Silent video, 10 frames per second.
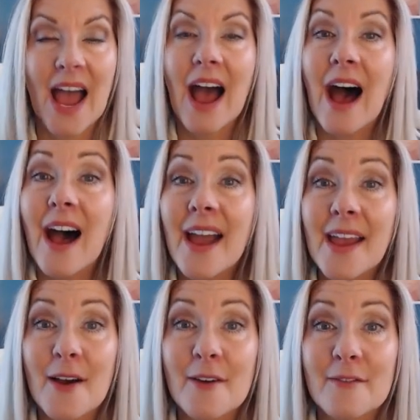I
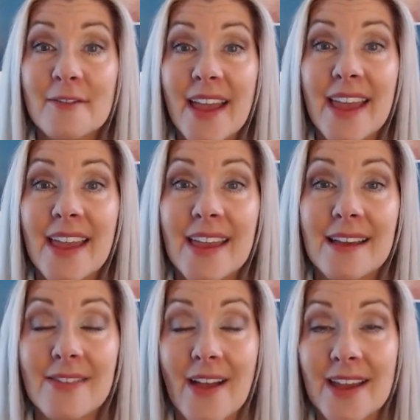have a
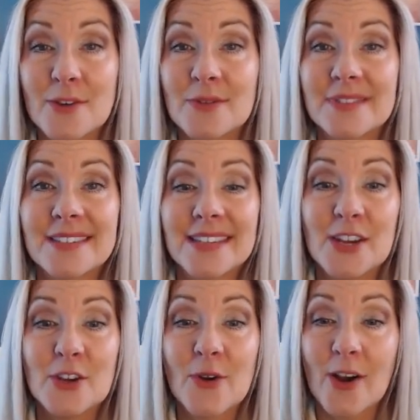client who's a
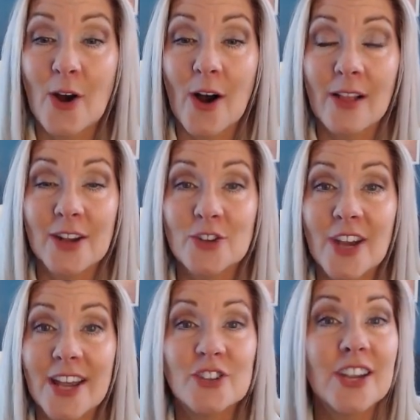senior in college,
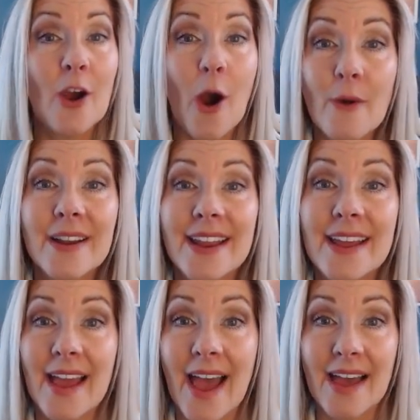and she
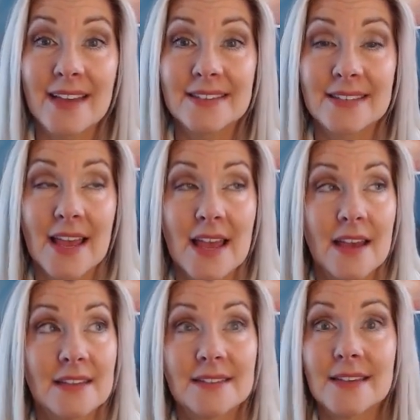already has
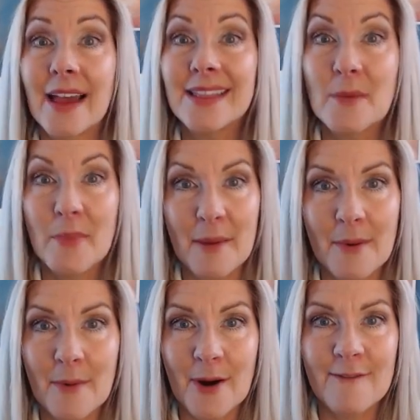signed the
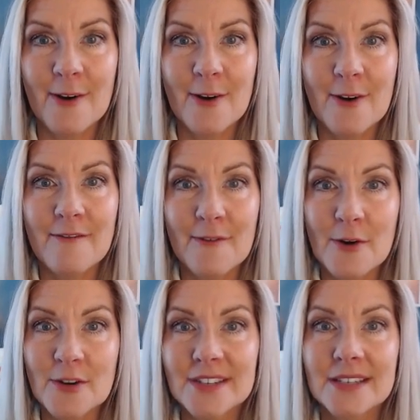paperwork for her
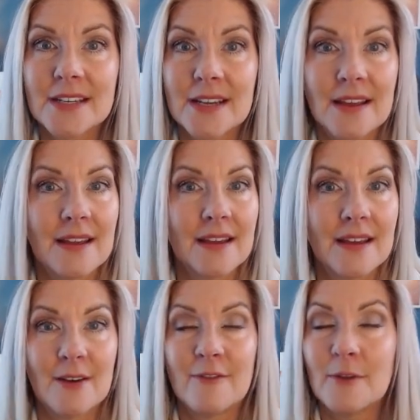first
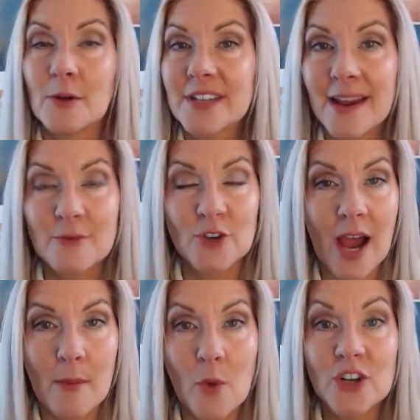full-time
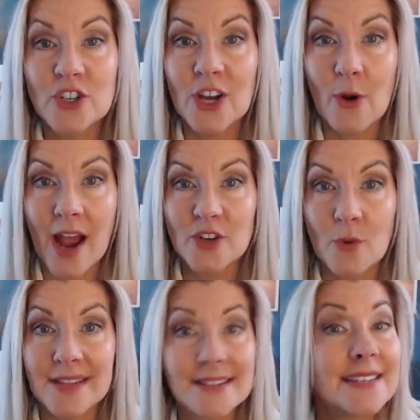job when she
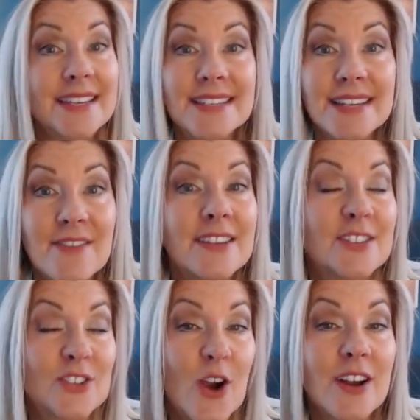graduates. That doesn't even
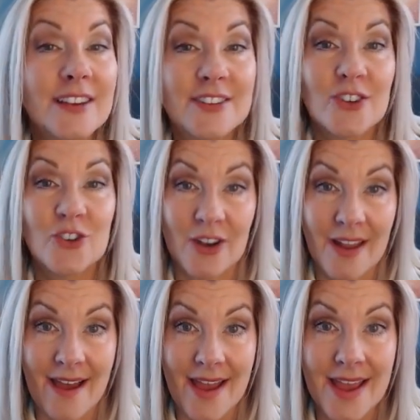start until
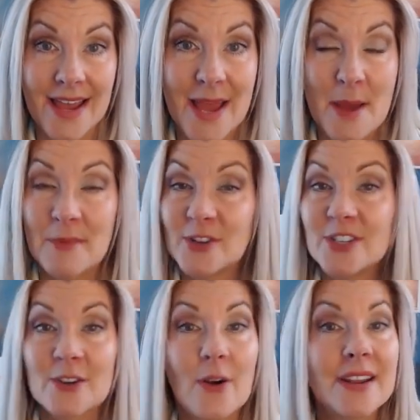July, but
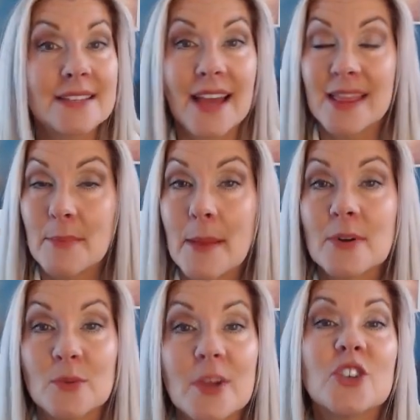she's already signed the
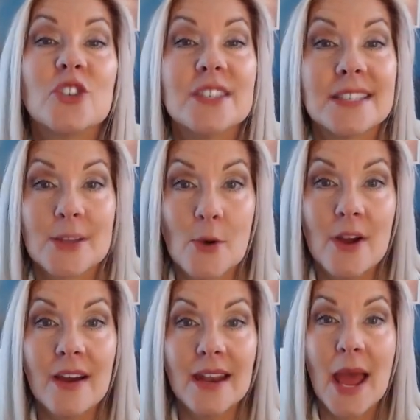papers because she's so
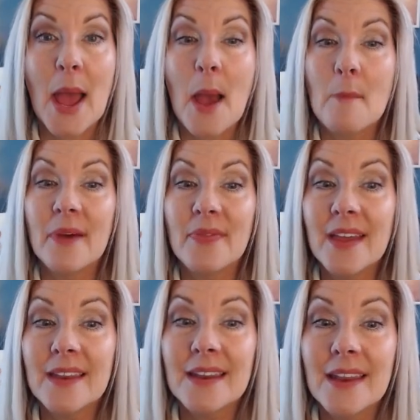good. But then,